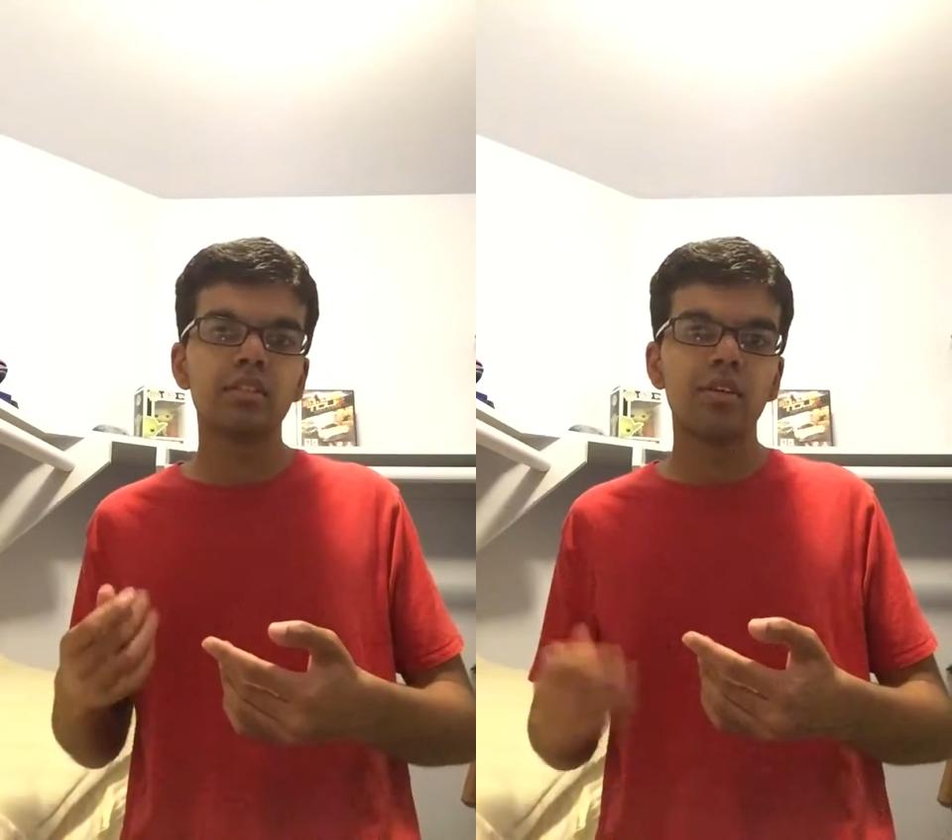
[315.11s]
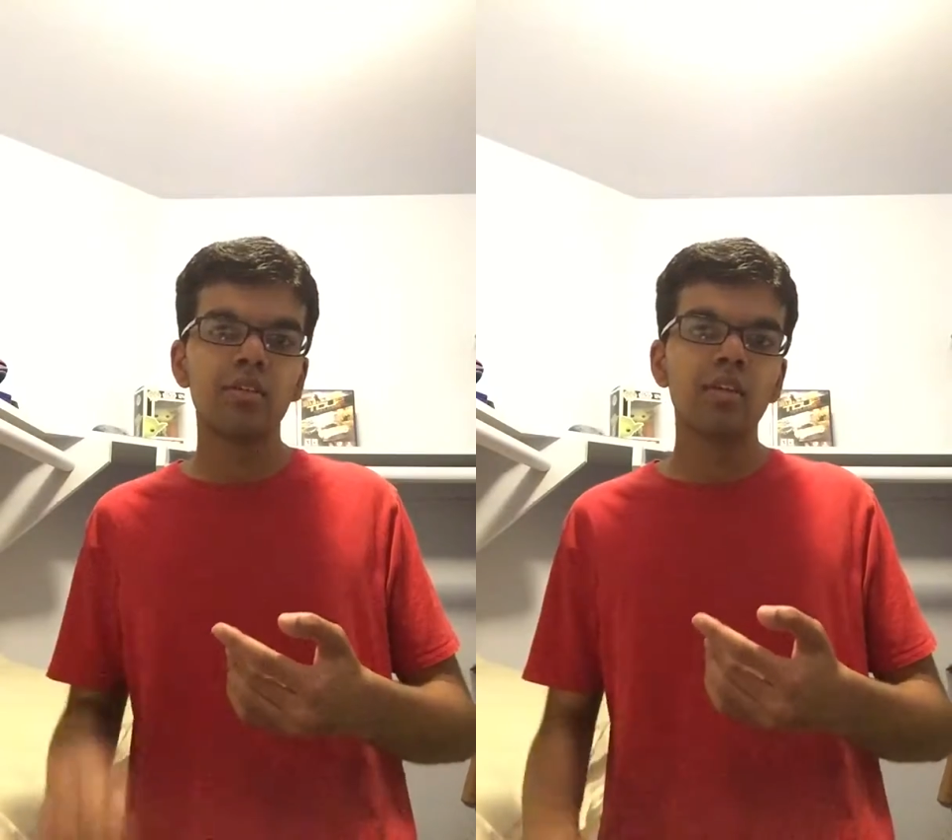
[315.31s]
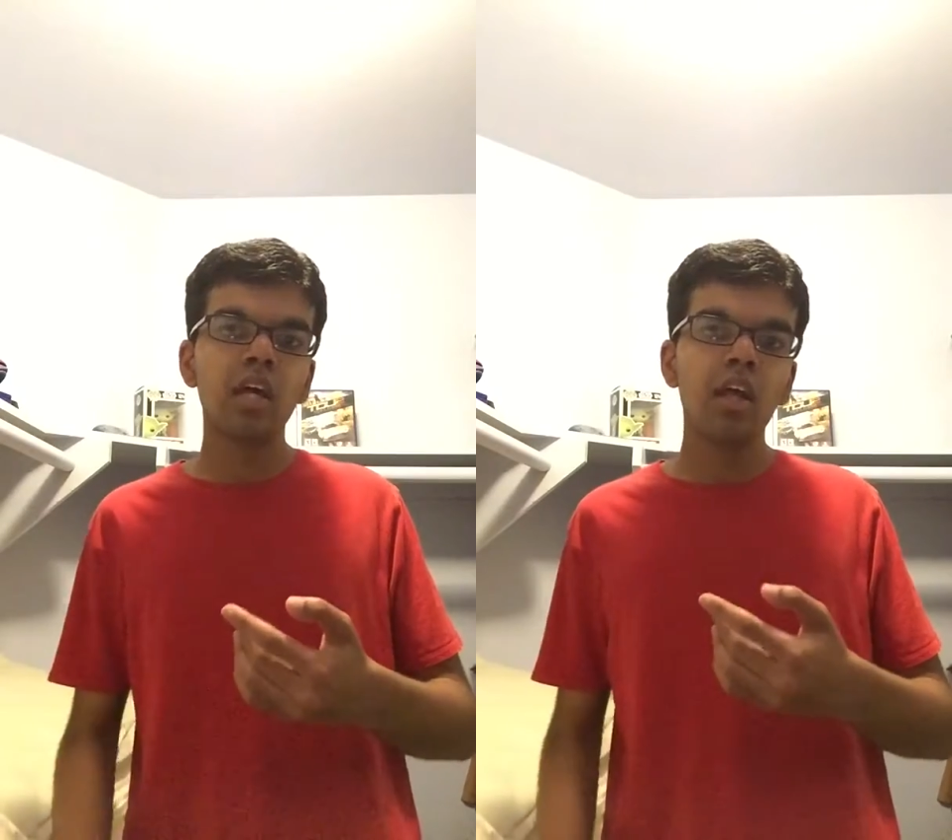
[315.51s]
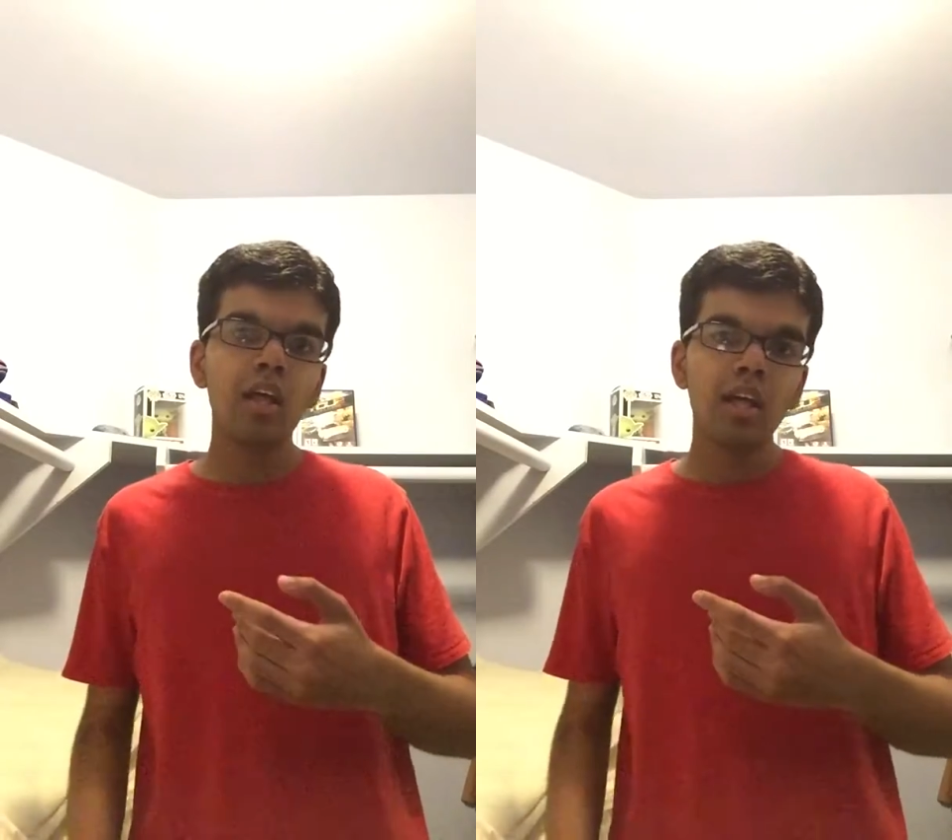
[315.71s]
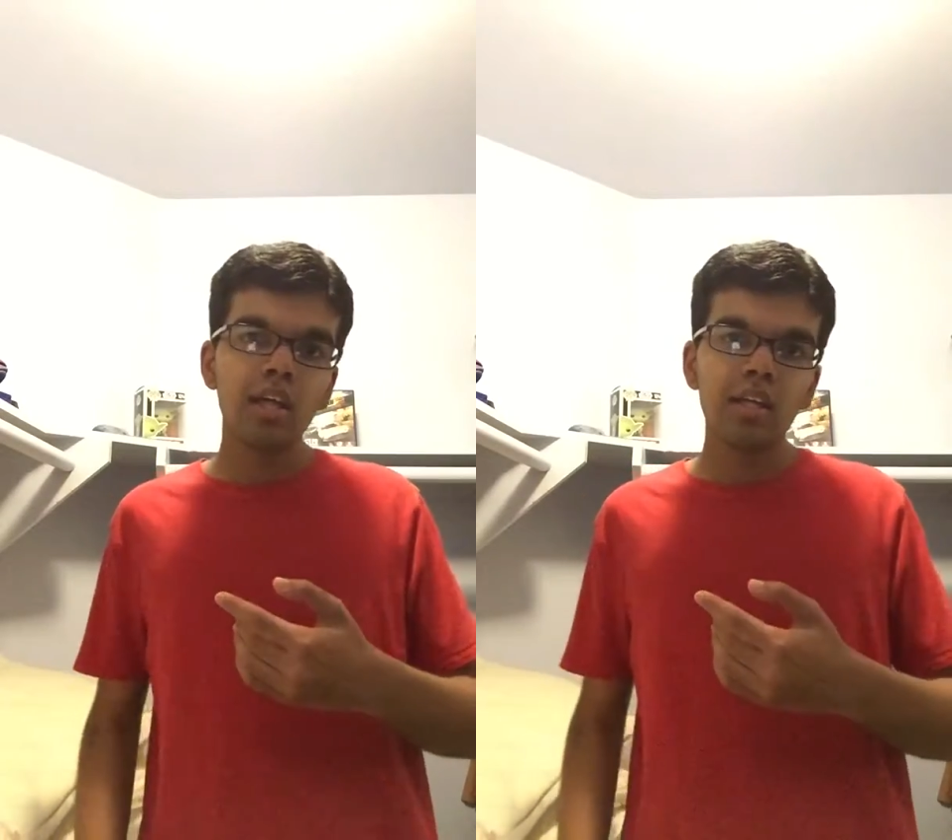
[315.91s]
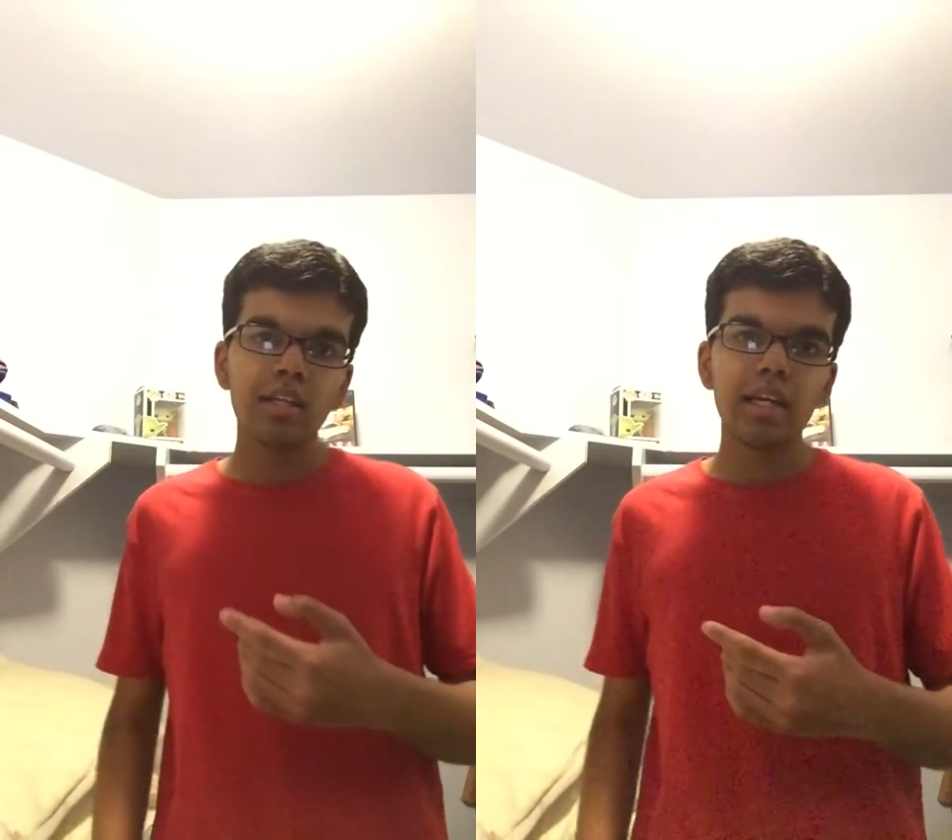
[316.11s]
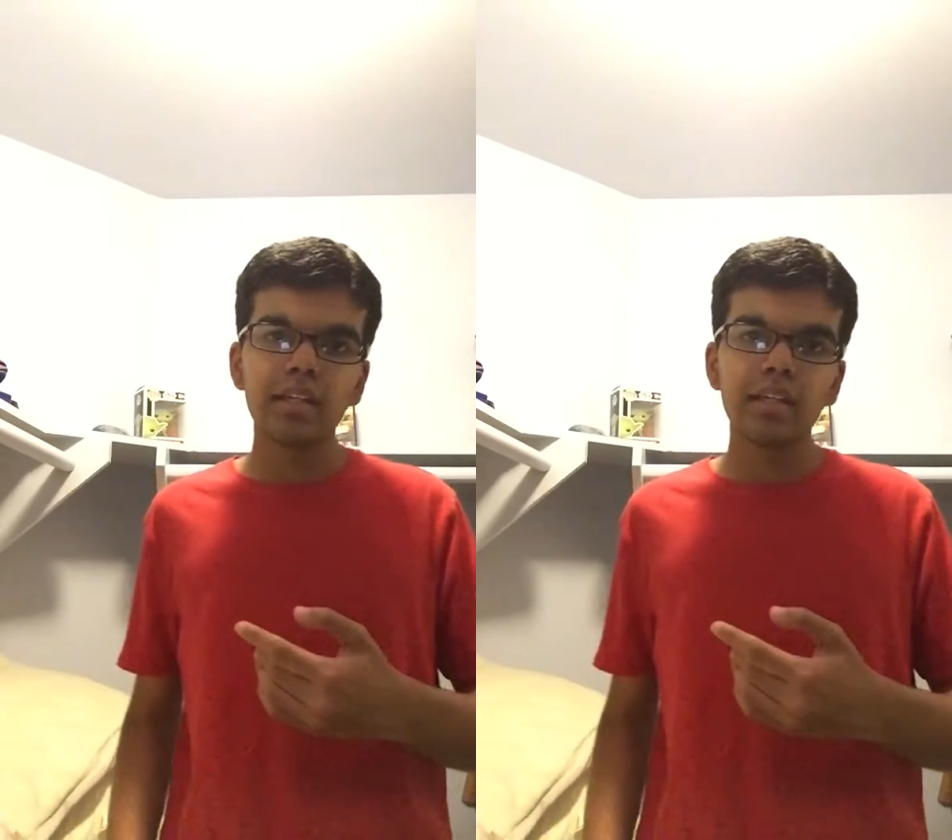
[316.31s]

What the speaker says: So yeah,